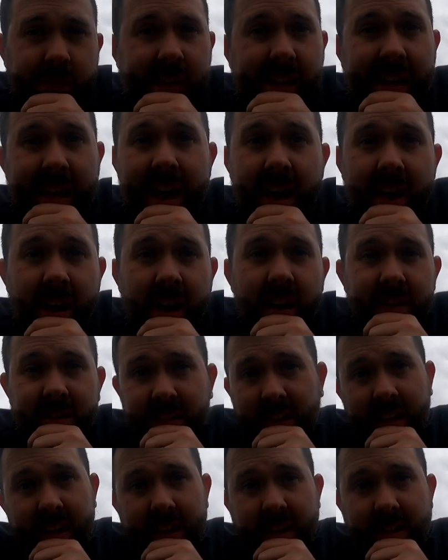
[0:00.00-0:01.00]
They are
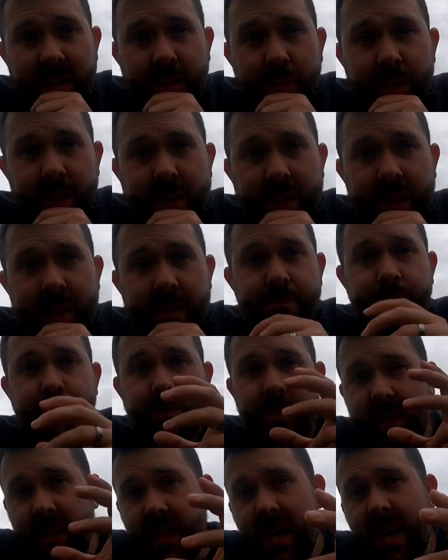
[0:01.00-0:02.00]
the things that we're seeing.
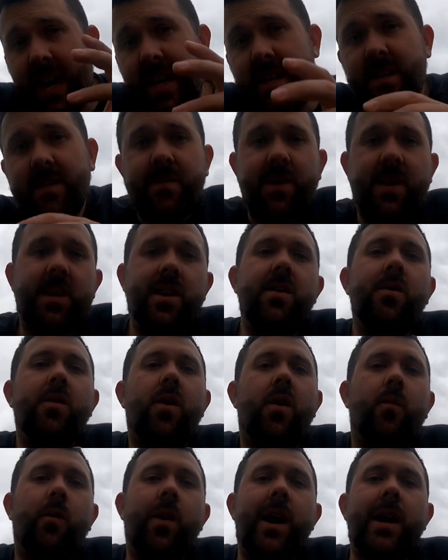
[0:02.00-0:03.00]
So that is a video
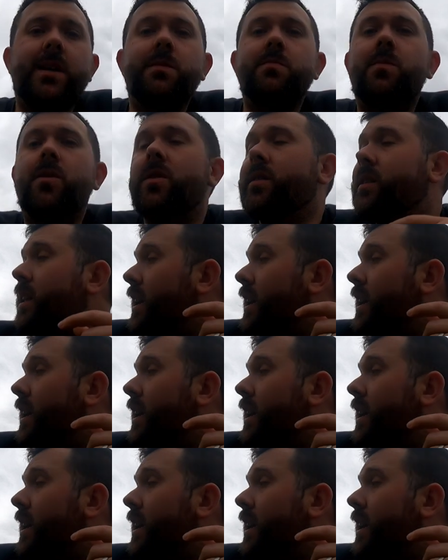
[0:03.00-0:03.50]
on wax moth.